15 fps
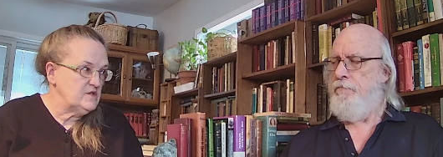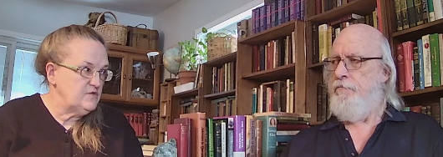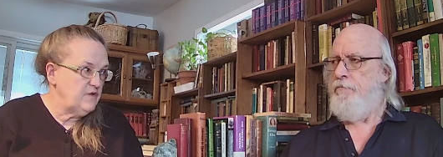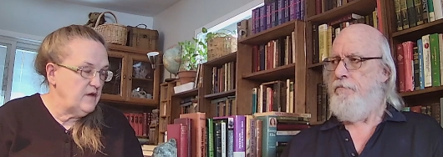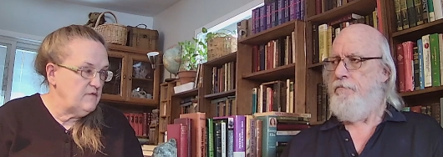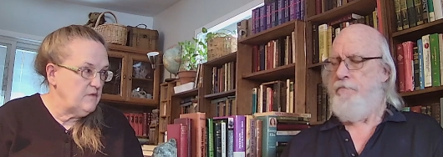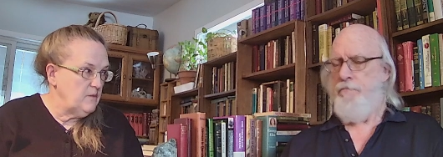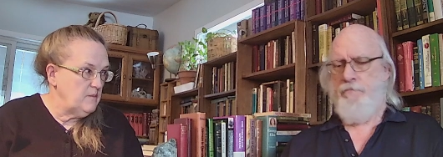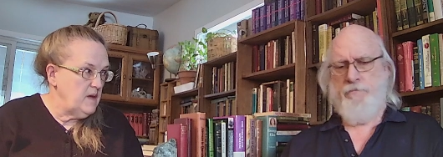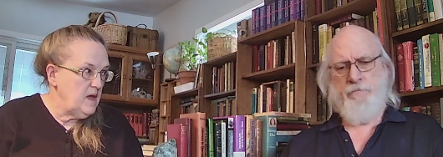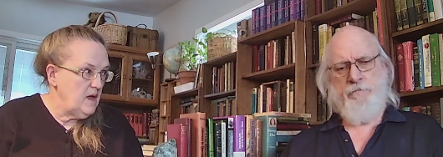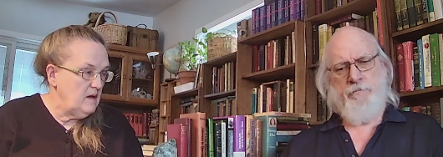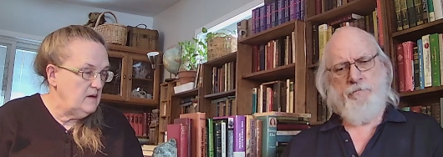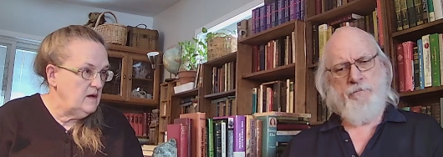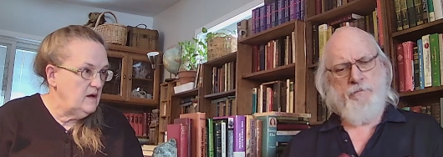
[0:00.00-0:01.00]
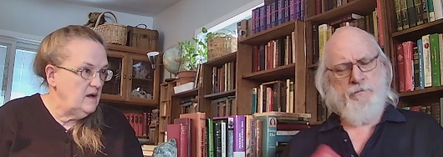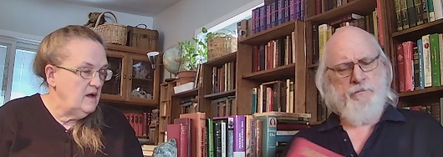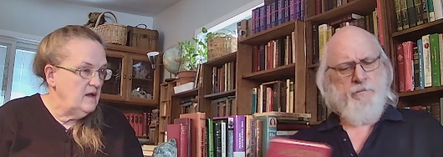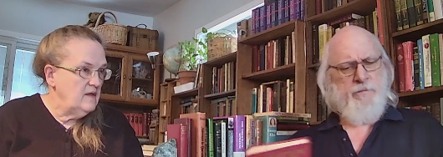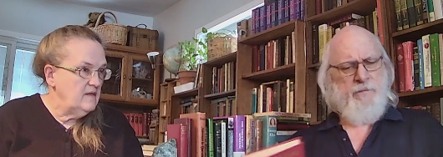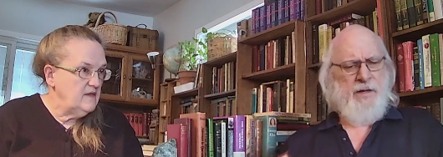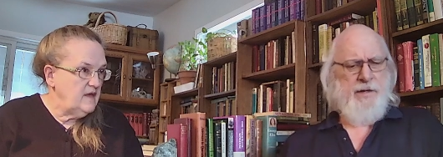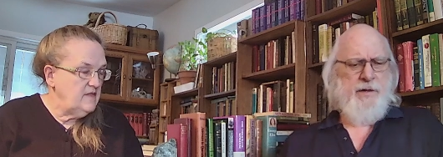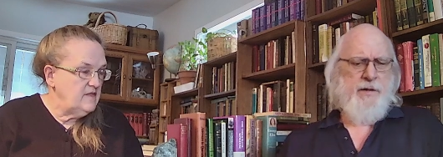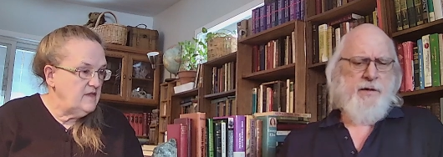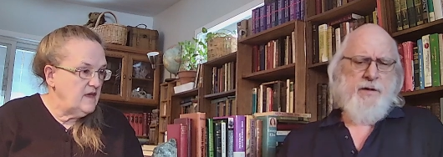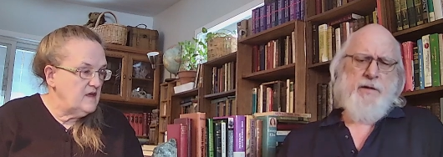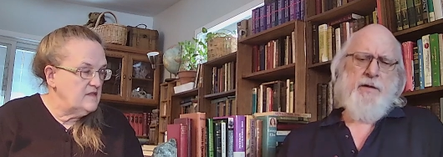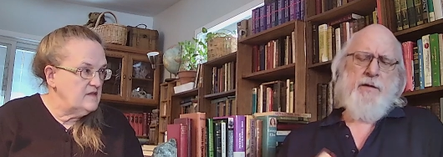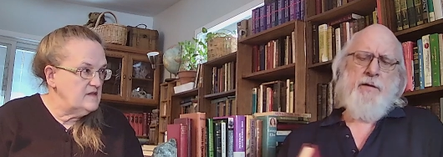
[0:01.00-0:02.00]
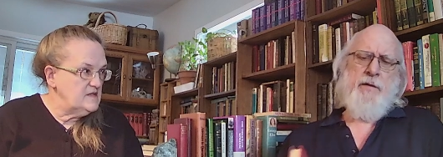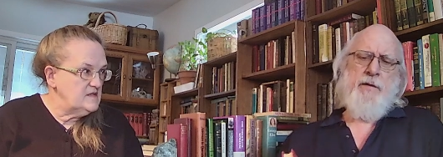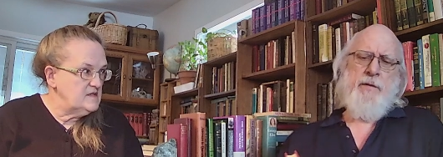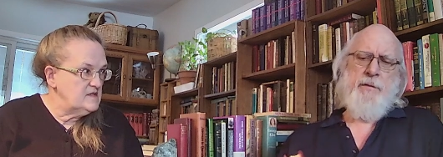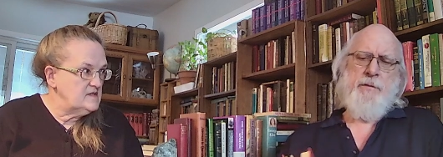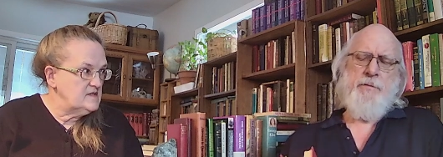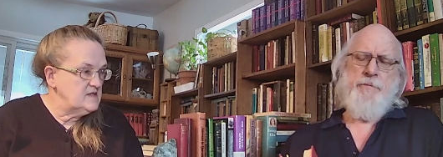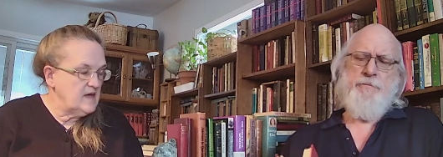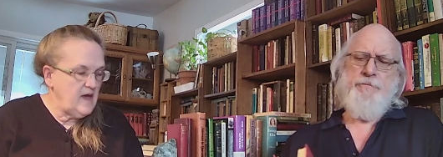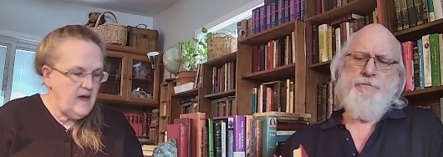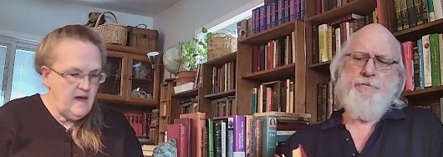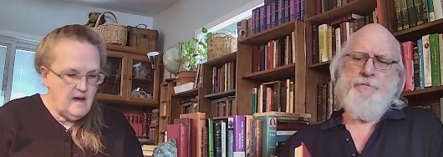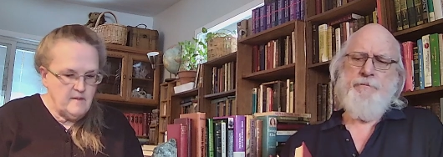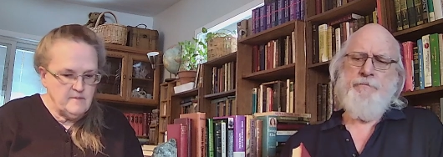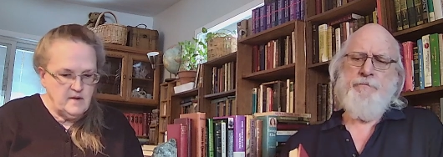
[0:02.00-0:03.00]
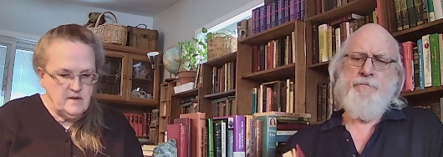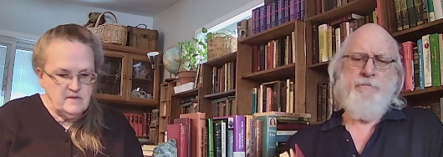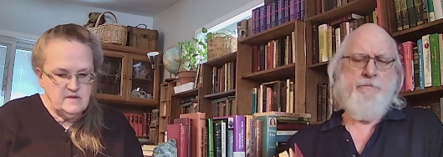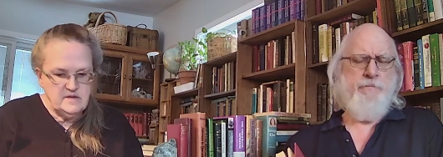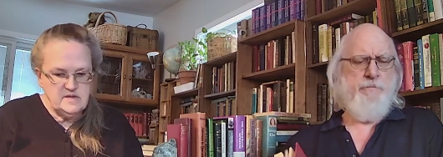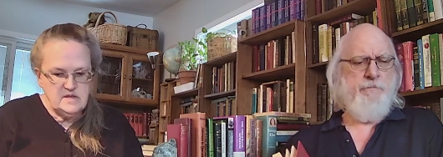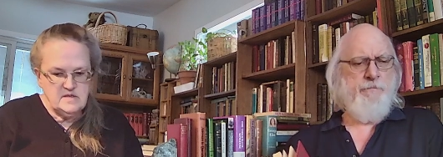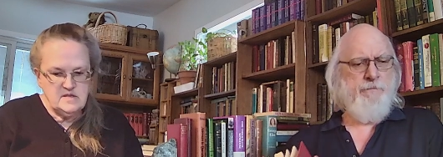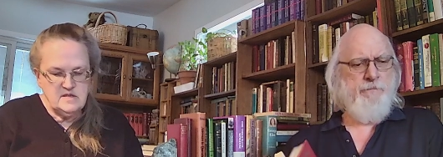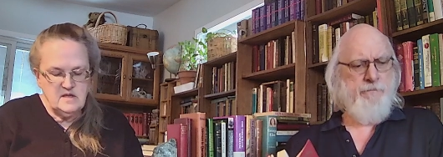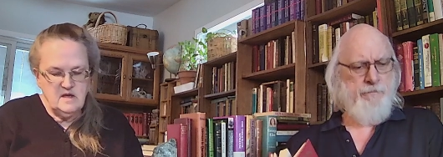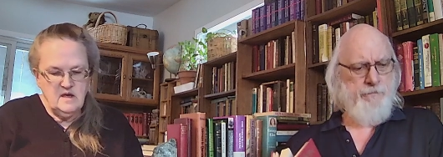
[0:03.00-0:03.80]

Speaker 1: faithful men. They think this is a scam. This is